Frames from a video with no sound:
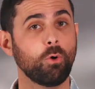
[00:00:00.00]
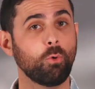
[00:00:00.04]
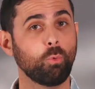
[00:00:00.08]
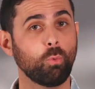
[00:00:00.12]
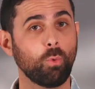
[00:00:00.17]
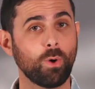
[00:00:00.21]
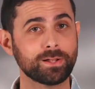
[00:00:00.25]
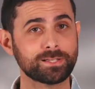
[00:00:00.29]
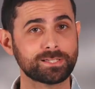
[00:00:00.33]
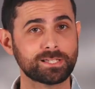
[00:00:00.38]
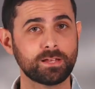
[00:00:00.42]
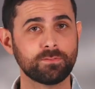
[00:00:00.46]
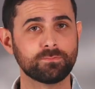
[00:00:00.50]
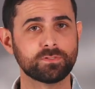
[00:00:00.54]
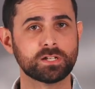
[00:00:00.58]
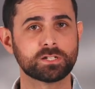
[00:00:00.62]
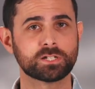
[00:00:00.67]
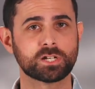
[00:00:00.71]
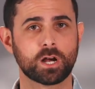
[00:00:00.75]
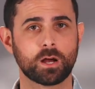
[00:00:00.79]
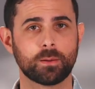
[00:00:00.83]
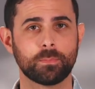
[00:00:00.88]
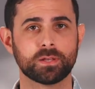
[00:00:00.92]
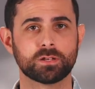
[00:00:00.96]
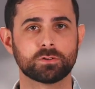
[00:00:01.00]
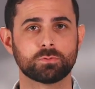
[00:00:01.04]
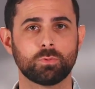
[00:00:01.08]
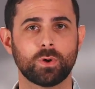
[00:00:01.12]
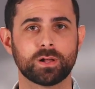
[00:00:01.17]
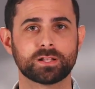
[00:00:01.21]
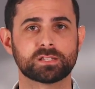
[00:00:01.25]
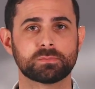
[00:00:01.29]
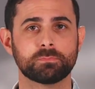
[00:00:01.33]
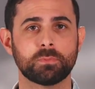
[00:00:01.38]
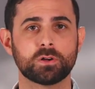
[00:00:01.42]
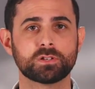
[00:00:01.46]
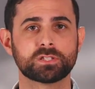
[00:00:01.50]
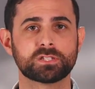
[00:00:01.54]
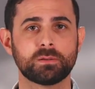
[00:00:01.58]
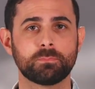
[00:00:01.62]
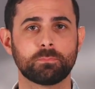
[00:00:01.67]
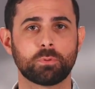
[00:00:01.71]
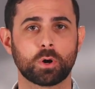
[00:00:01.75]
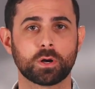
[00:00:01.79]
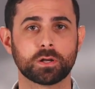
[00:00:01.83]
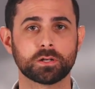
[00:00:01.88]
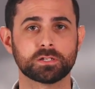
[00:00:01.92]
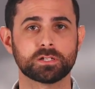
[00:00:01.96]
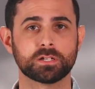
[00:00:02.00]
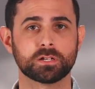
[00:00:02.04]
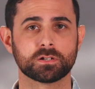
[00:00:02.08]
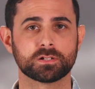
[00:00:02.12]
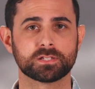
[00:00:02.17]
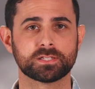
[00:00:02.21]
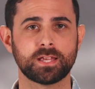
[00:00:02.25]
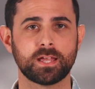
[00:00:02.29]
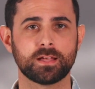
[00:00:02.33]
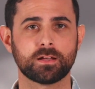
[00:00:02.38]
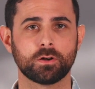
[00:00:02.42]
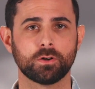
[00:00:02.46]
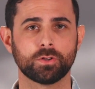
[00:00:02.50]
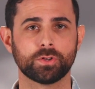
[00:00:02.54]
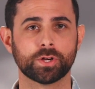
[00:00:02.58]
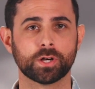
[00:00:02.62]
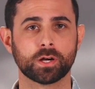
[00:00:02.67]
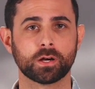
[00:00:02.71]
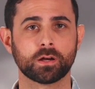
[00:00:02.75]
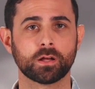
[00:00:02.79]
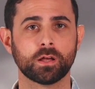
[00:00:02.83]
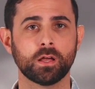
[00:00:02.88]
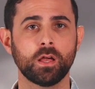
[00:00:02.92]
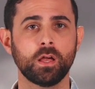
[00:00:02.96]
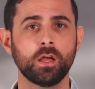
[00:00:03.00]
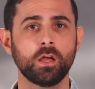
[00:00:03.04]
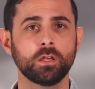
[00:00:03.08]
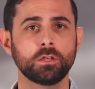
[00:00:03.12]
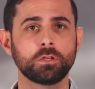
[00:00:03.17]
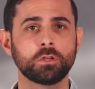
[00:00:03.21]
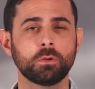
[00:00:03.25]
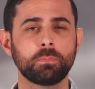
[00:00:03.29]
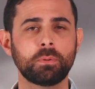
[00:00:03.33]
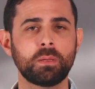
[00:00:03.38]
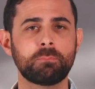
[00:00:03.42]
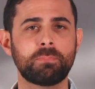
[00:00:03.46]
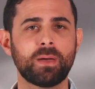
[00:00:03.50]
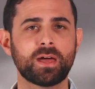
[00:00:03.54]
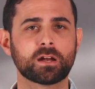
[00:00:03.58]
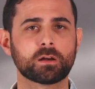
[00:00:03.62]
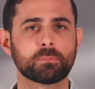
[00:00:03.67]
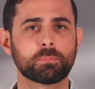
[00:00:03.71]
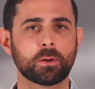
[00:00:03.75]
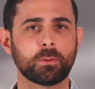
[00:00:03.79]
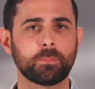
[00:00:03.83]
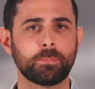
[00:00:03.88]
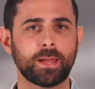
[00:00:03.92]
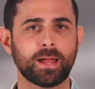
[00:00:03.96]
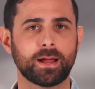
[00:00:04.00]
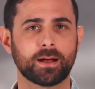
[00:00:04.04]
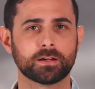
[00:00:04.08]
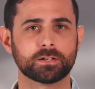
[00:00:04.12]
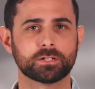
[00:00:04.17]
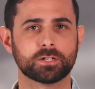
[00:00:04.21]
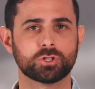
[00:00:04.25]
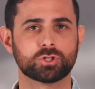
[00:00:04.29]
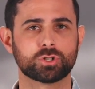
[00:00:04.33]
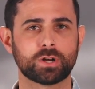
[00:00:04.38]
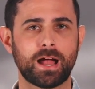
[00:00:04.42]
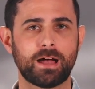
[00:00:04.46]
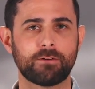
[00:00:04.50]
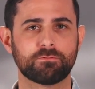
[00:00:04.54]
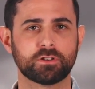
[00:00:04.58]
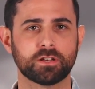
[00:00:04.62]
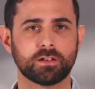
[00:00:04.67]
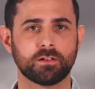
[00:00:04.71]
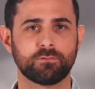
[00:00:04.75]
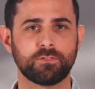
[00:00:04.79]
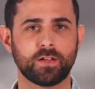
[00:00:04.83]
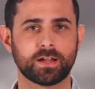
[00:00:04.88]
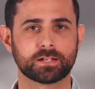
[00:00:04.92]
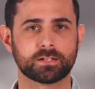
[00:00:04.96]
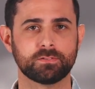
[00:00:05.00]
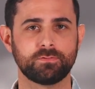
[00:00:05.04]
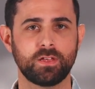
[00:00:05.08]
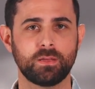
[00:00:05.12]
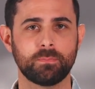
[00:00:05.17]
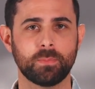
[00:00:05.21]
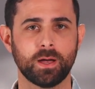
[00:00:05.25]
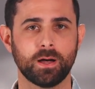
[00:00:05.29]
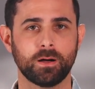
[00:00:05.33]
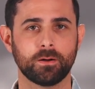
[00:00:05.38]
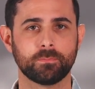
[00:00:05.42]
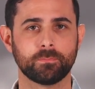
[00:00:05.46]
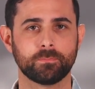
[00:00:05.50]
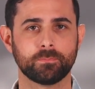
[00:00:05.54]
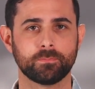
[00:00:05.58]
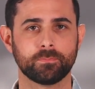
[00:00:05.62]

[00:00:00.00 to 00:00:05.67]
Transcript: Once you've determined what's most important to your stakeholder, you'll be better prepared to draft an effective email.